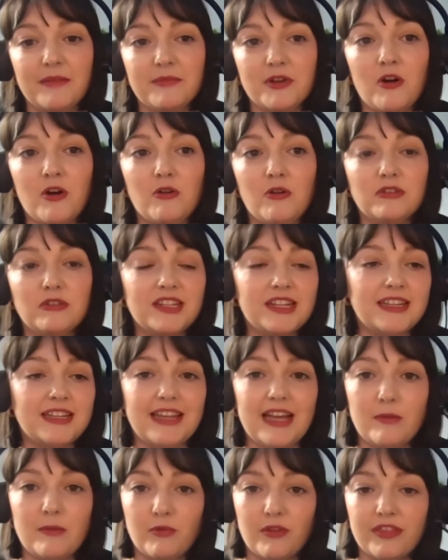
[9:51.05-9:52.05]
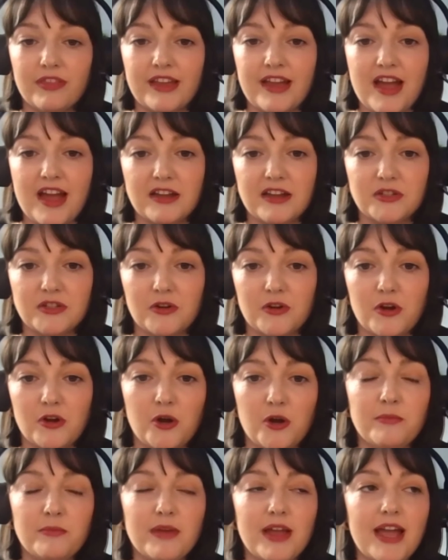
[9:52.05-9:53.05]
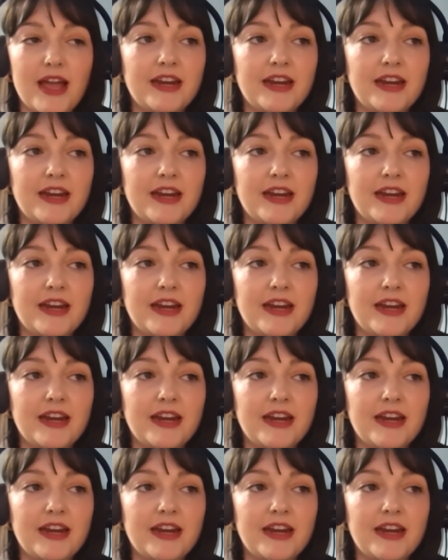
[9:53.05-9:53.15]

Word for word: called collabwithkat.com,